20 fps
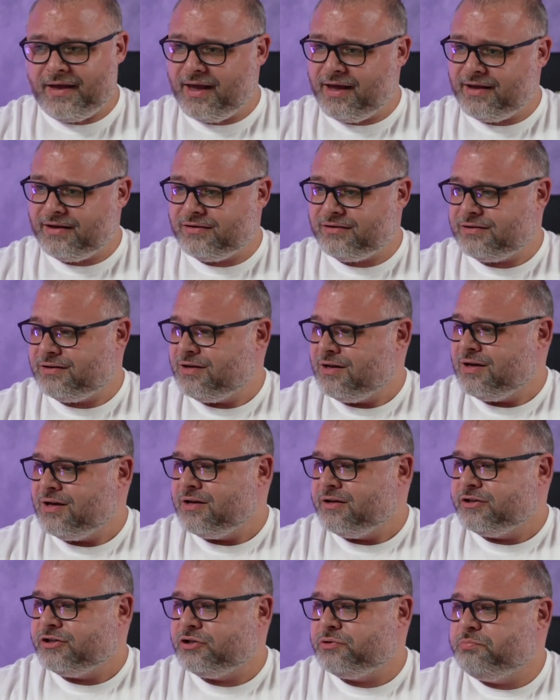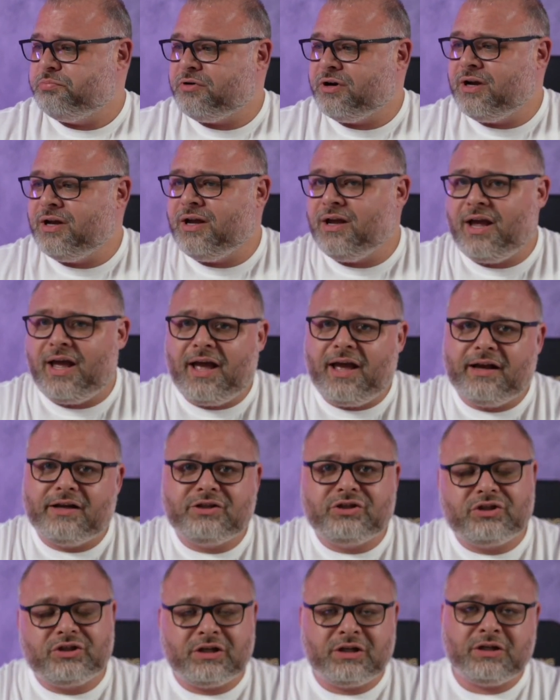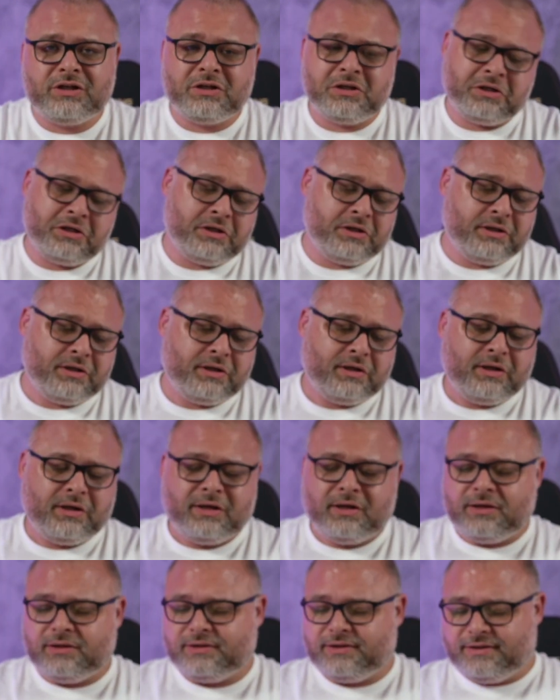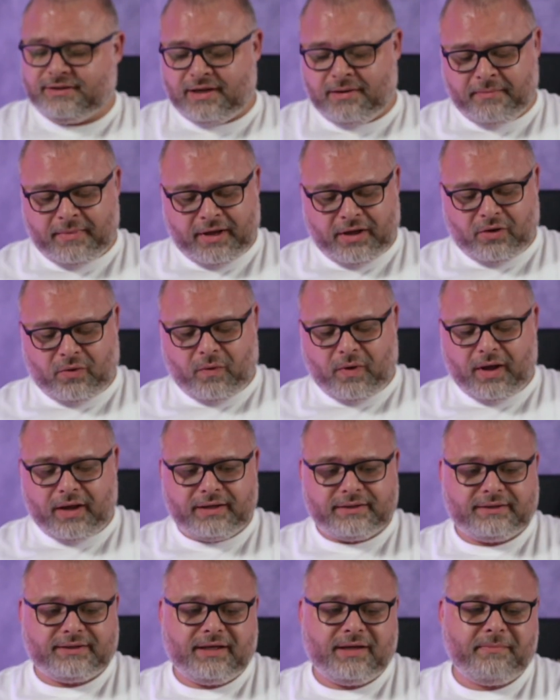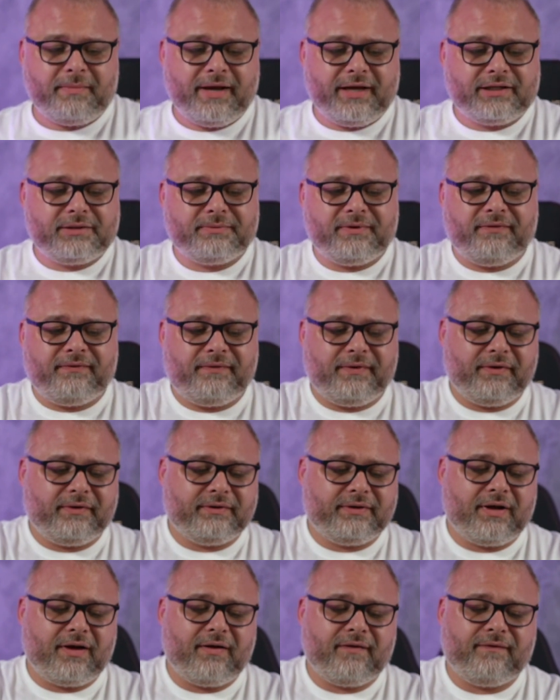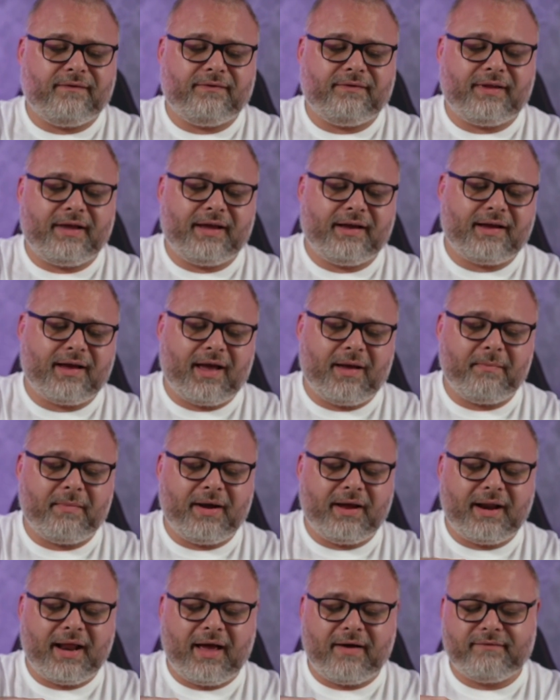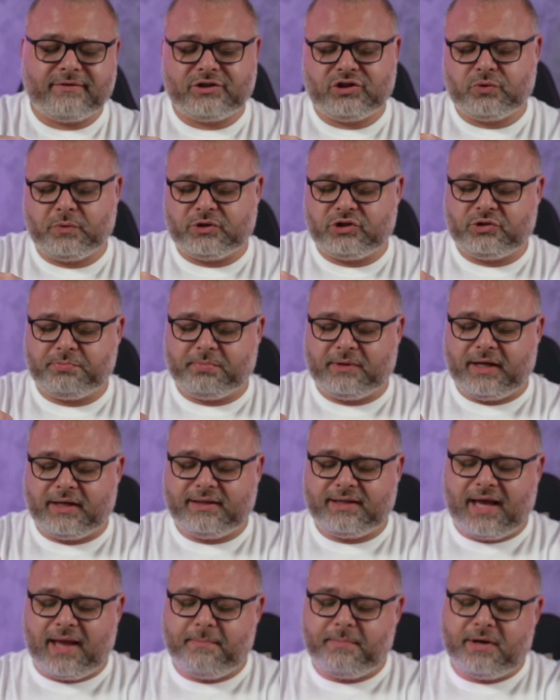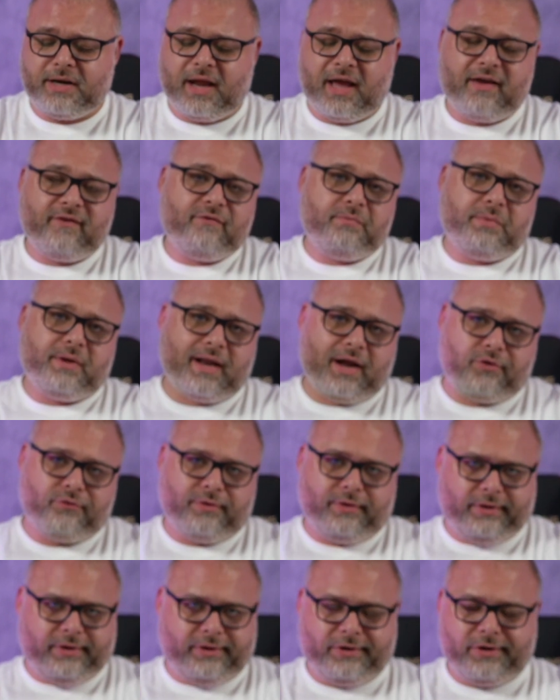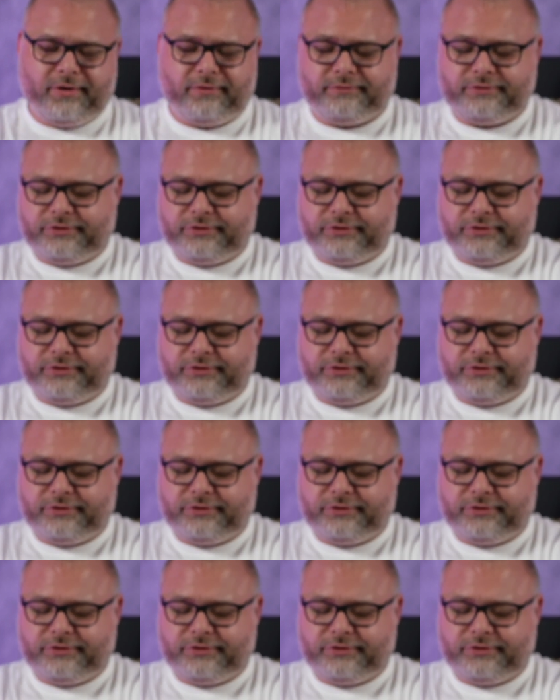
A spring action semi-quasi makes me feel tough like I might have a switchblade type of knife, but I really don't,